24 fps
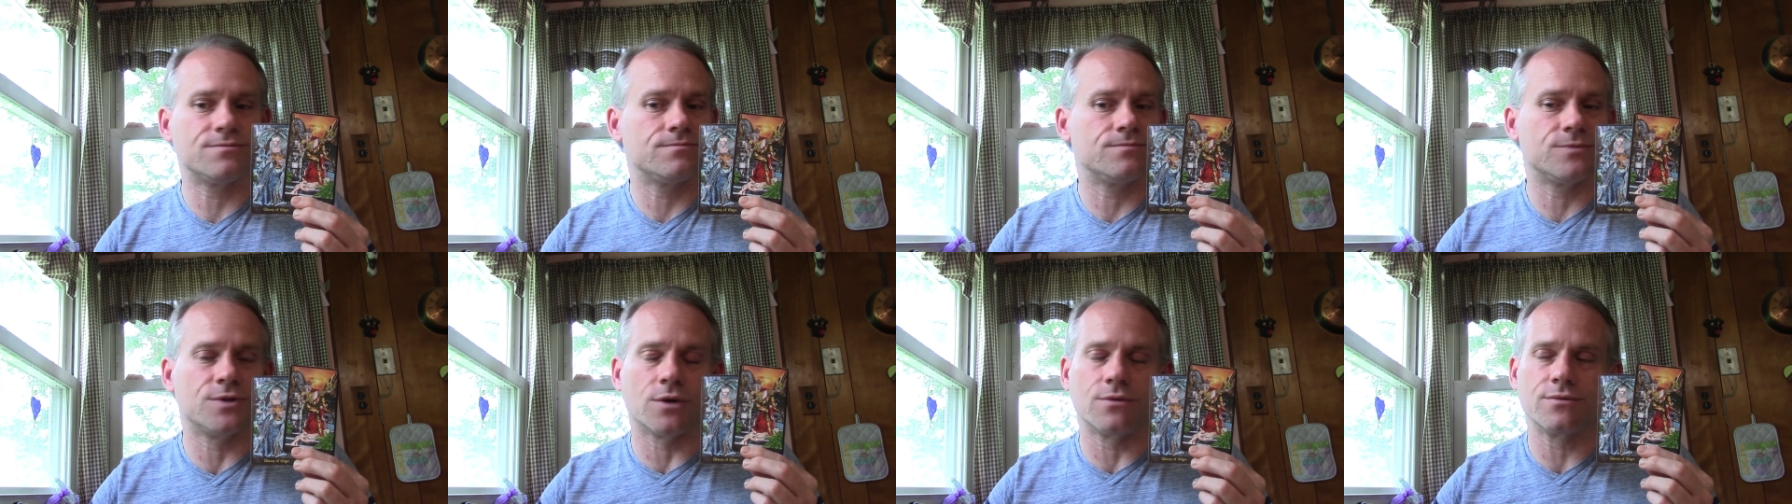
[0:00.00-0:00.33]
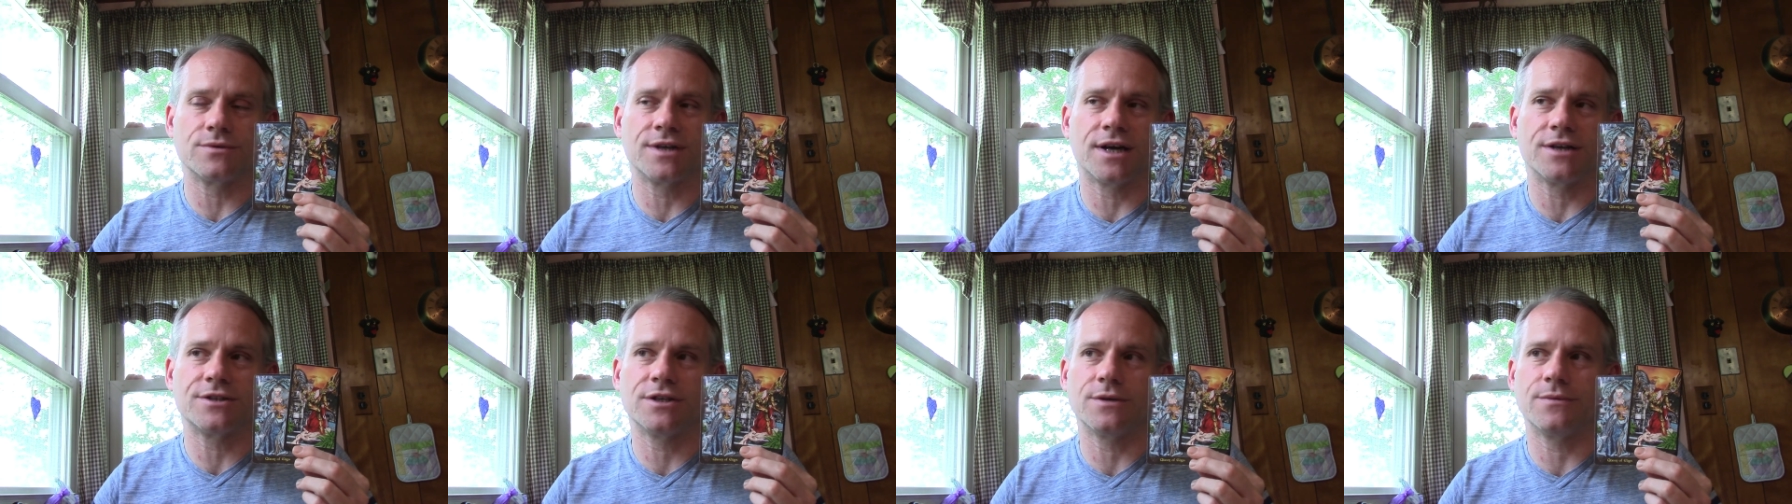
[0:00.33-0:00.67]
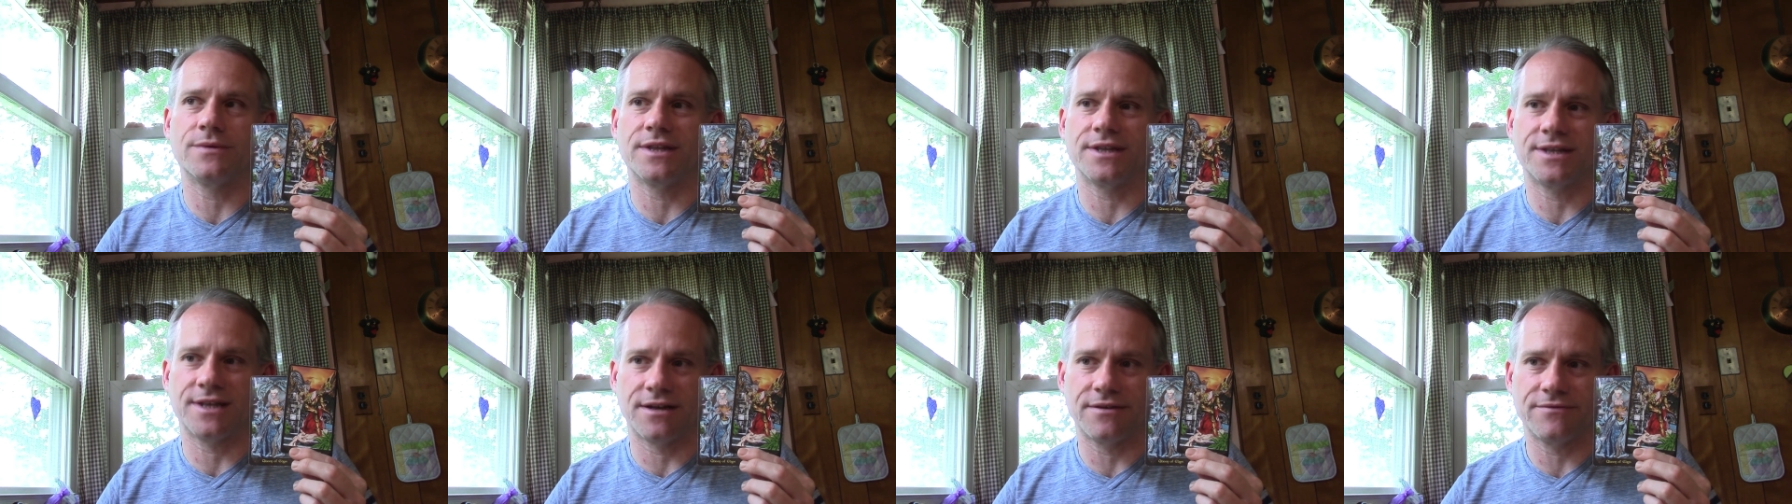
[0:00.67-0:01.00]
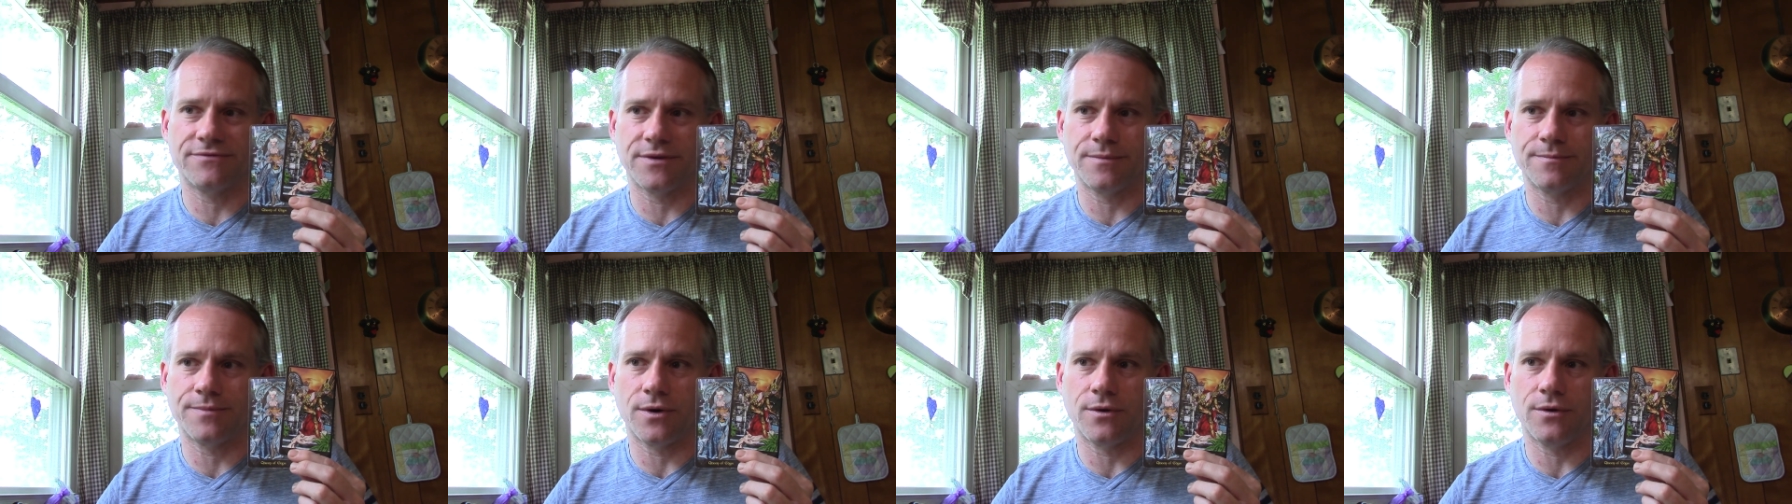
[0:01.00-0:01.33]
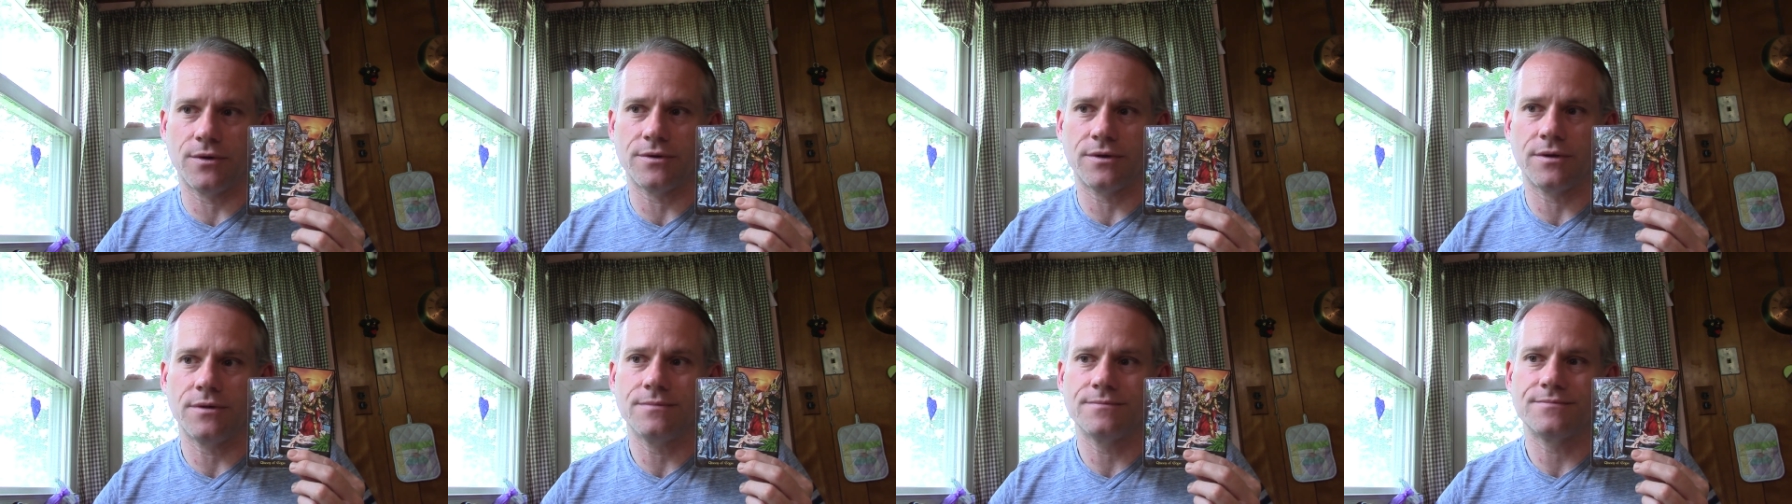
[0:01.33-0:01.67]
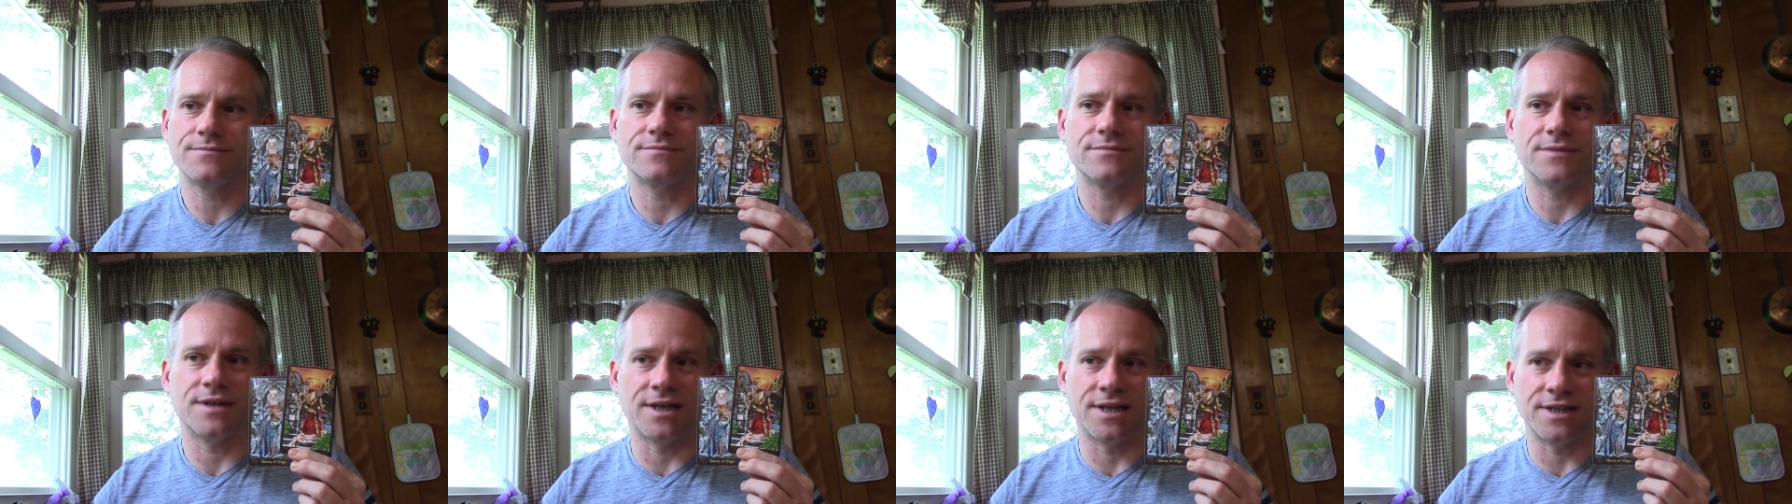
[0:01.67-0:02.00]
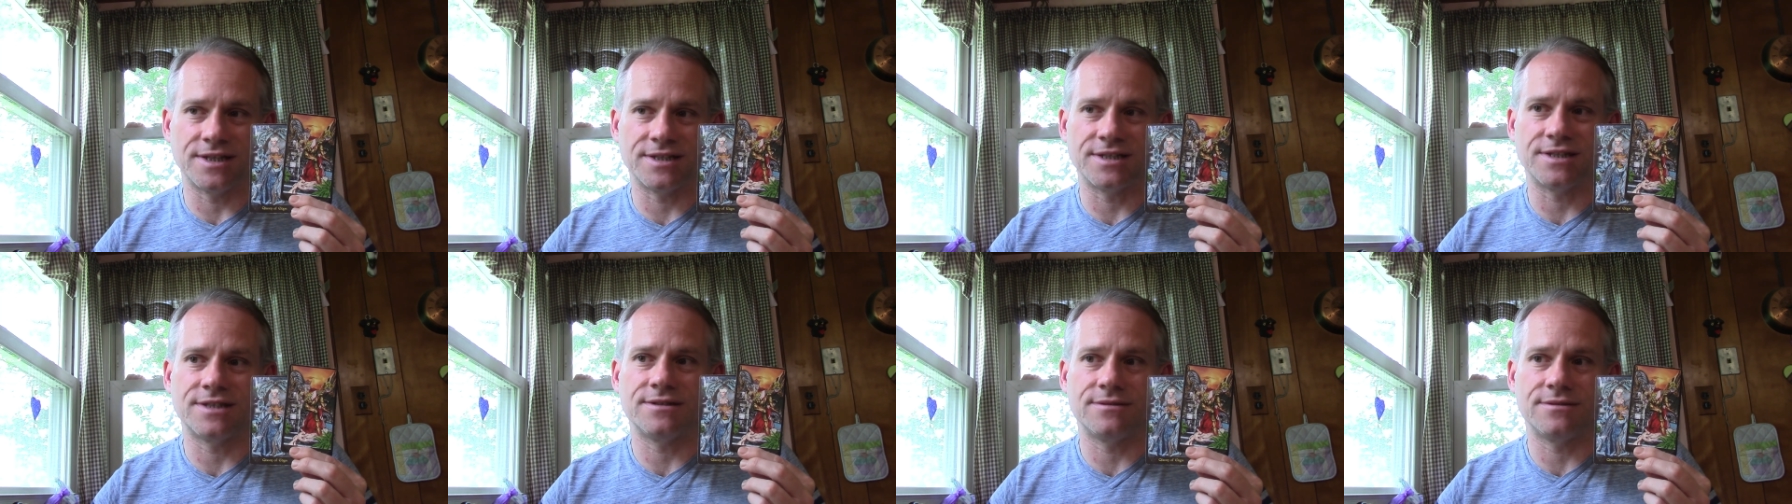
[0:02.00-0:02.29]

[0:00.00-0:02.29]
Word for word: Don't touch it with a 10 foot pole and